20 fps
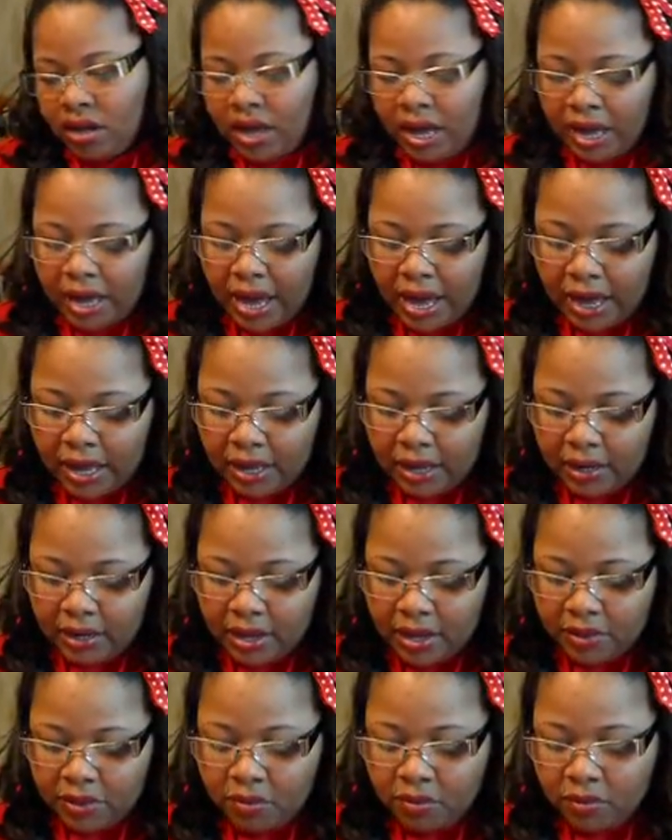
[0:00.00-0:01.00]
I got
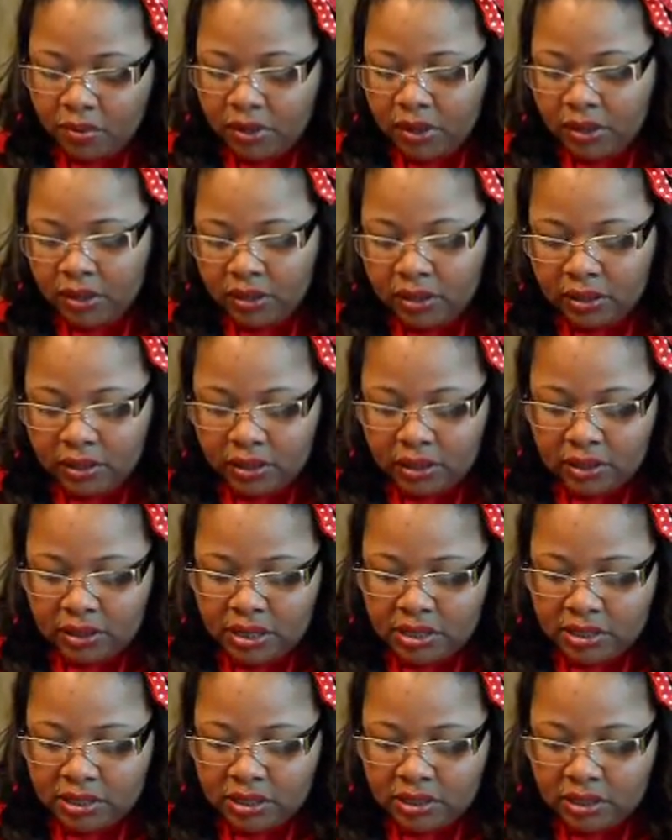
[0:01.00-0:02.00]
another one, and
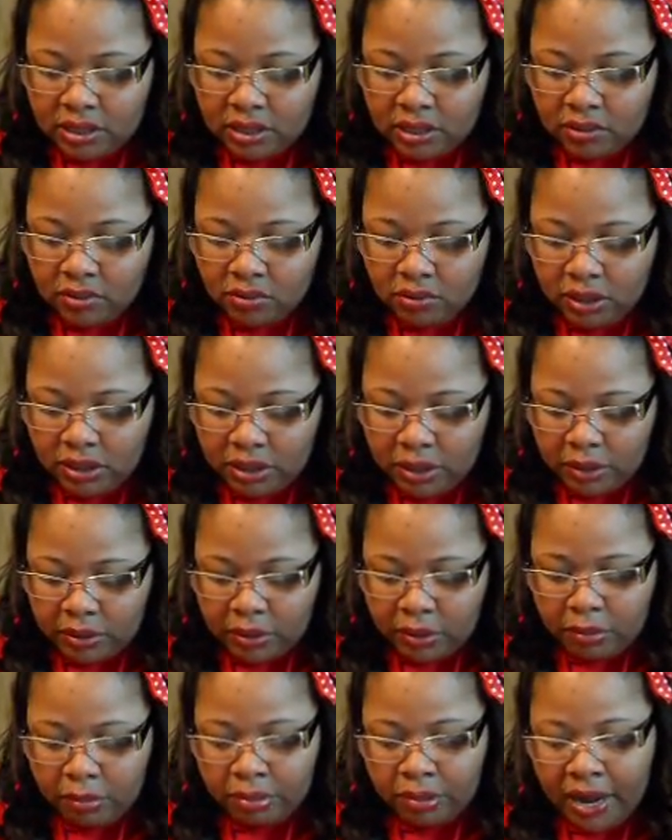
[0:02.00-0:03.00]
this is in, ooh, these are
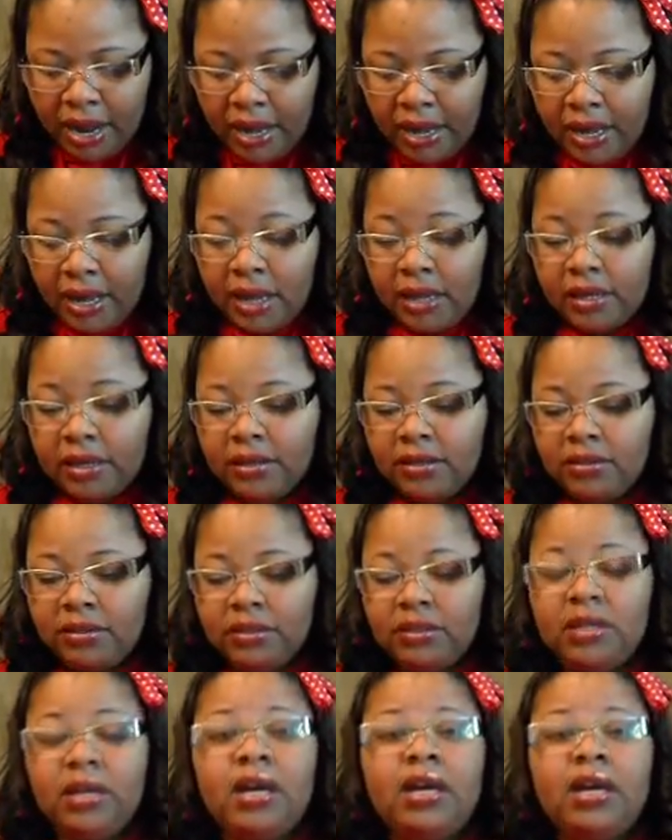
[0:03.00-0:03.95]
some bright colors.